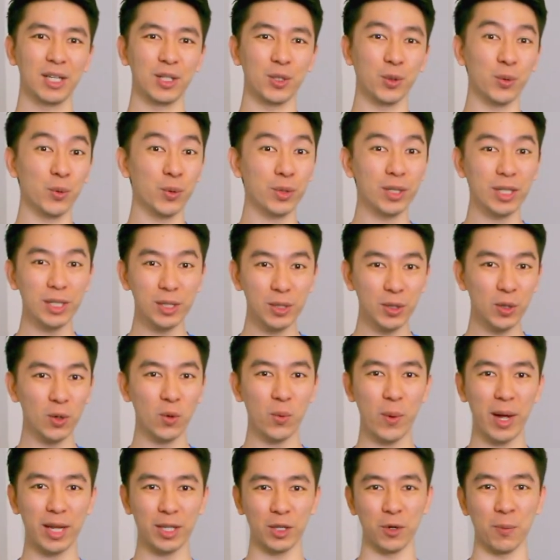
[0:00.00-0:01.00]
You wouldn't
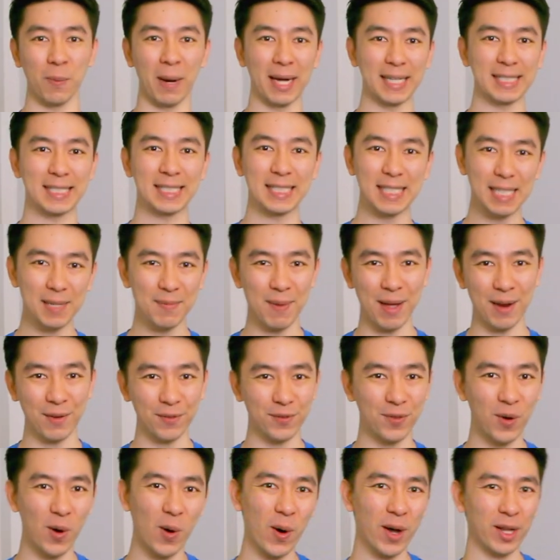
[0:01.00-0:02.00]
know when you might slip
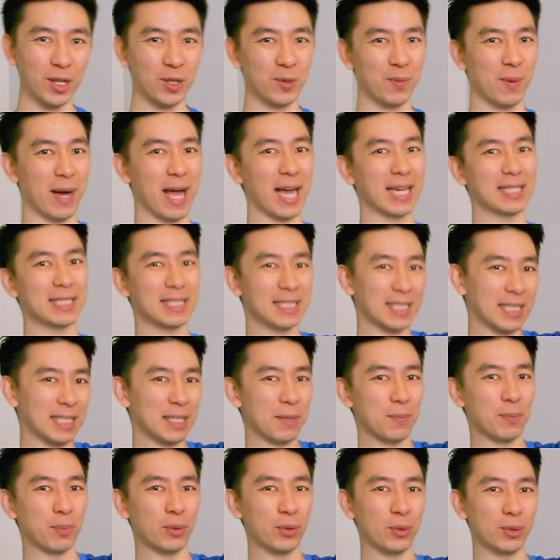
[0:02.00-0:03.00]
and fall, and you might
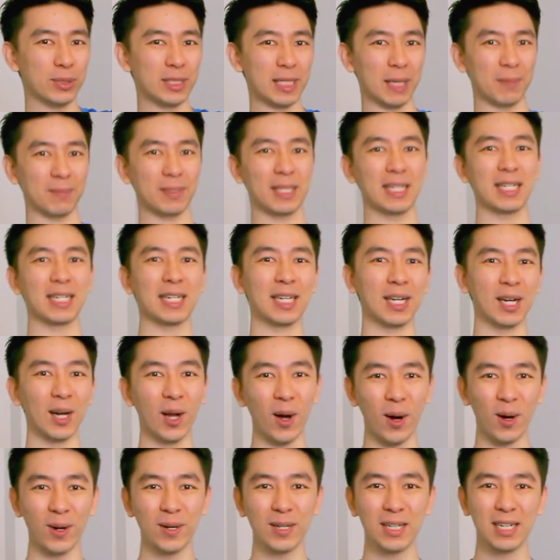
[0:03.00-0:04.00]
accidentally pull something
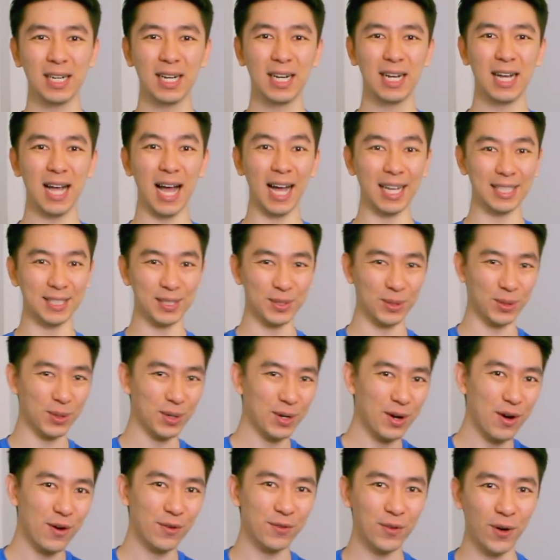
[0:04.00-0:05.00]
along as you
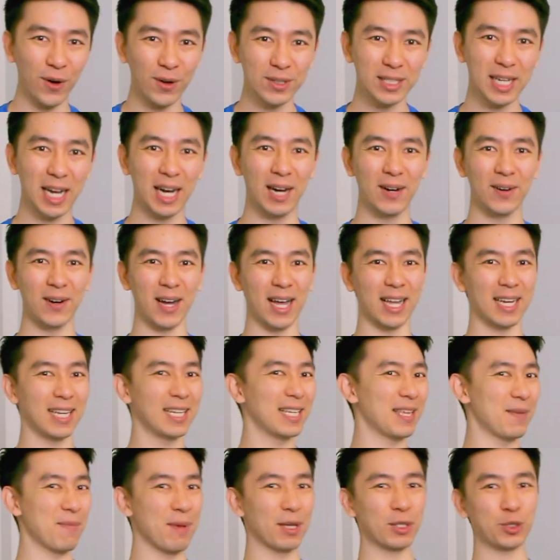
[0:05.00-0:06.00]
fall down, and
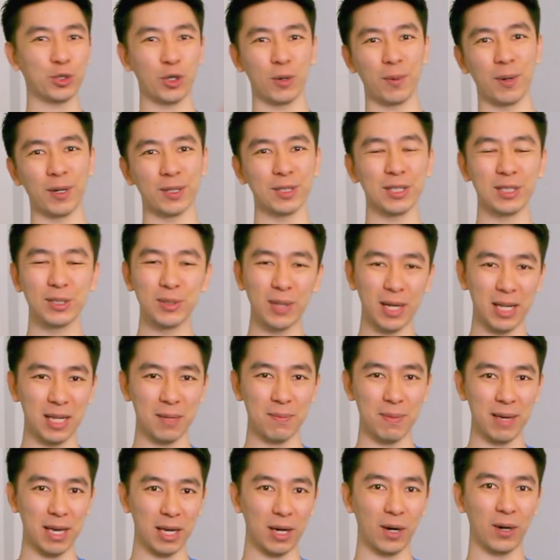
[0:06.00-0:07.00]
then it may drop on you
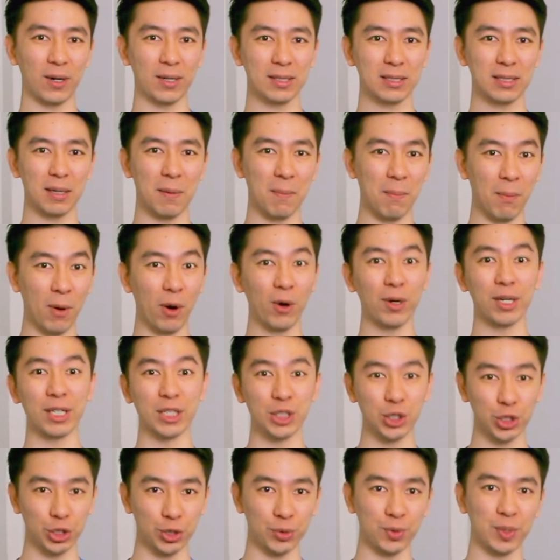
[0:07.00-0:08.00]
and it may cause more
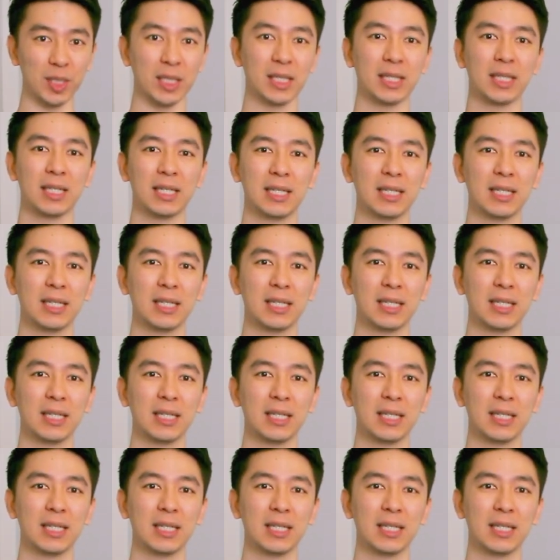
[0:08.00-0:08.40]
injury.